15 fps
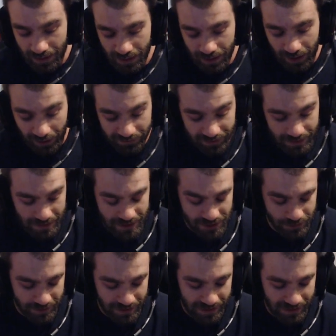I think
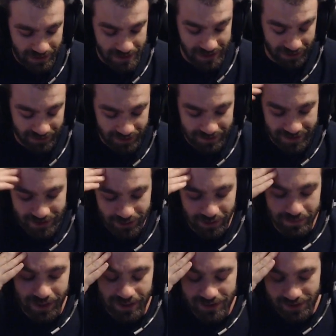that's what it is. I think that's why
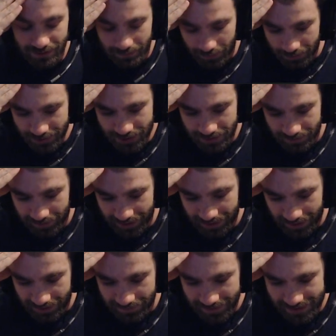I'm getting so emotional right now.